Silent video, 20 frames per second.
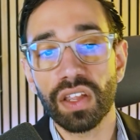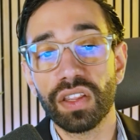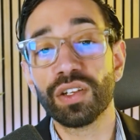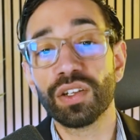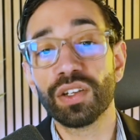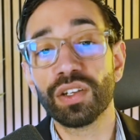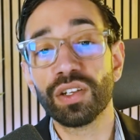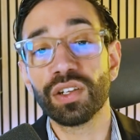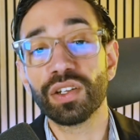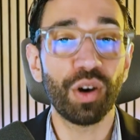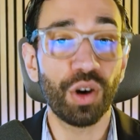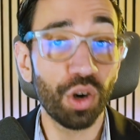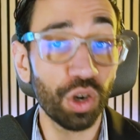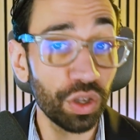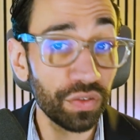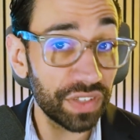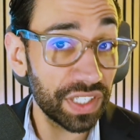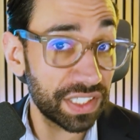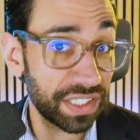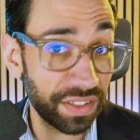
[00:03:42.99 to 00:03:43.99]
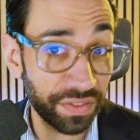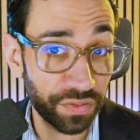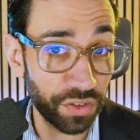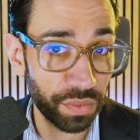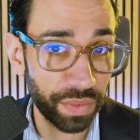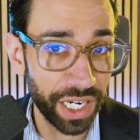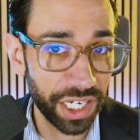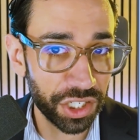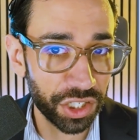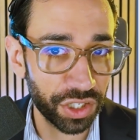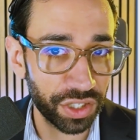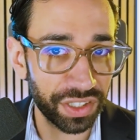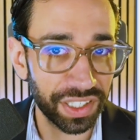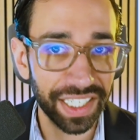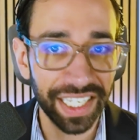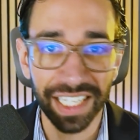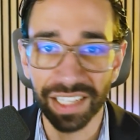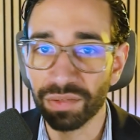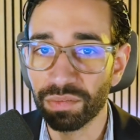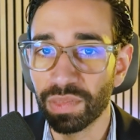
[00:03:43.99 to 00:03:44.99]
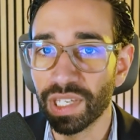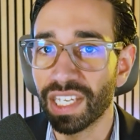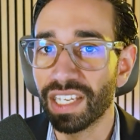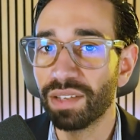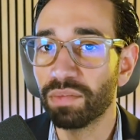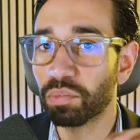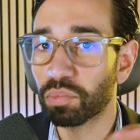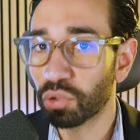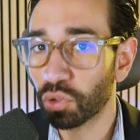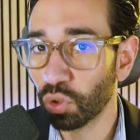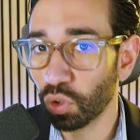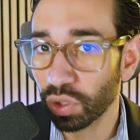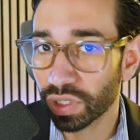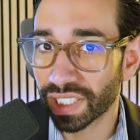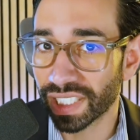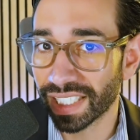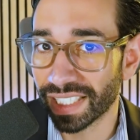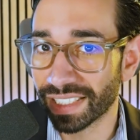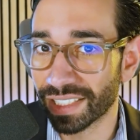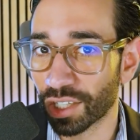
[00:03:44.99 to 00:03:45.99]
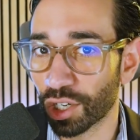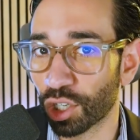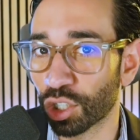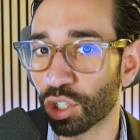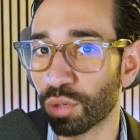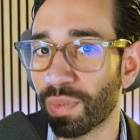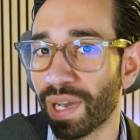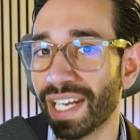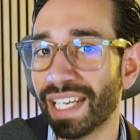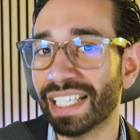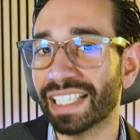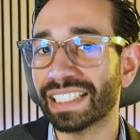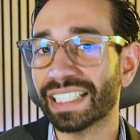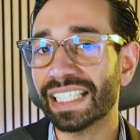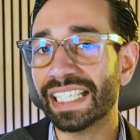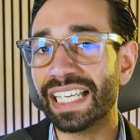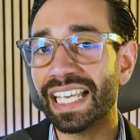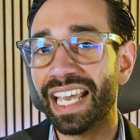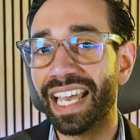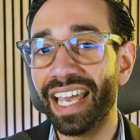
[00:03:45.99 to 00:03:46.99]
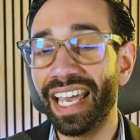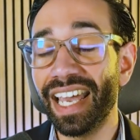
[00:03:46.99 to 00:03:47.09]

then all of this information can be pulled in automatically